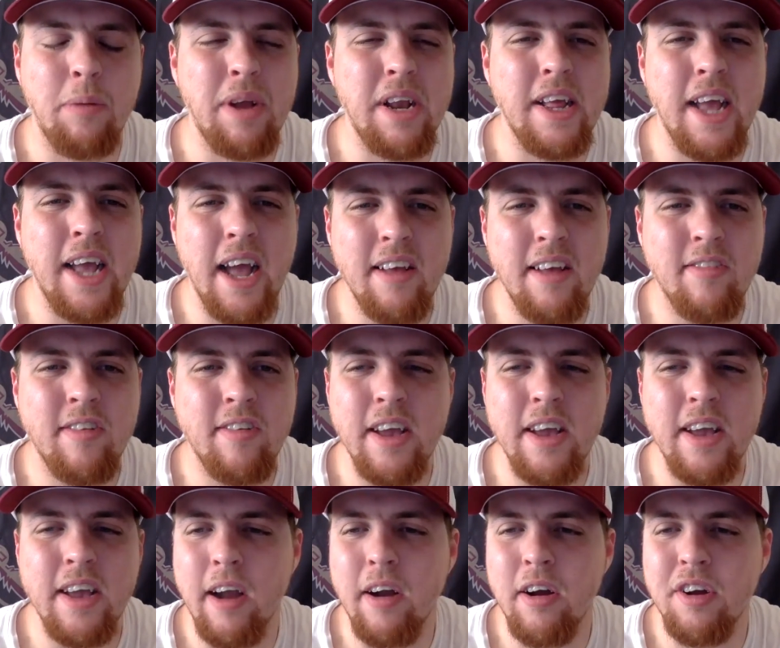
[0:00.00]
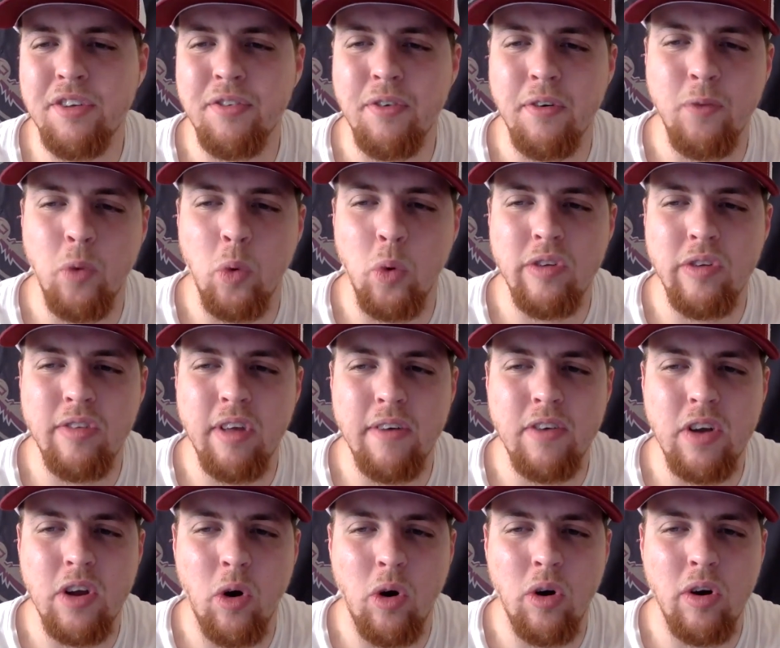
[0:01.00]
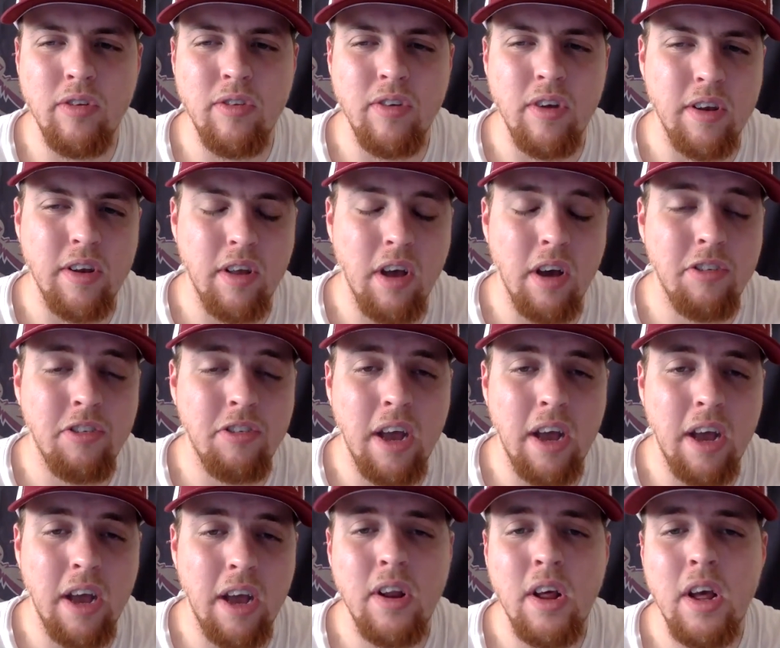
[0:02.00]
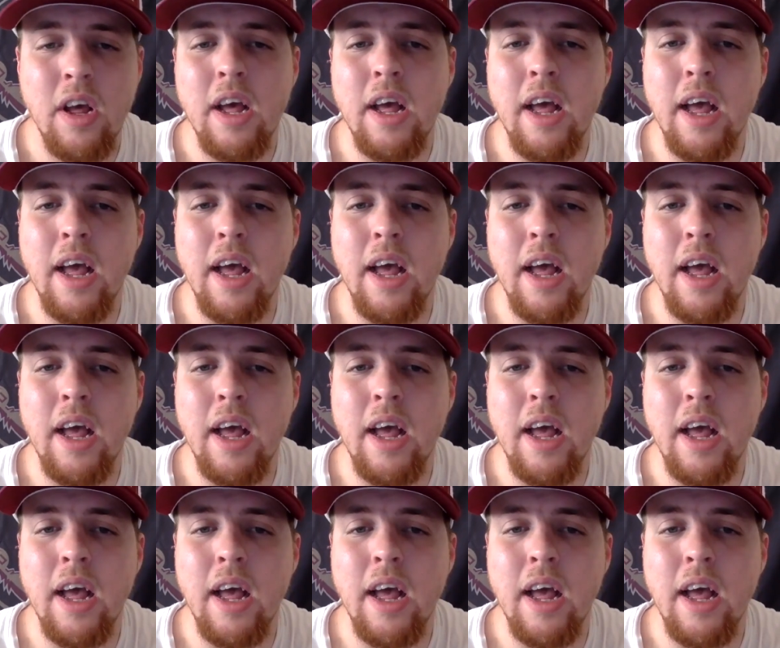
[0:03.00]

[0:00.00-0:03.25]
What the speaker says: I mean, he has 10 carries for 47 yards and a touchdown.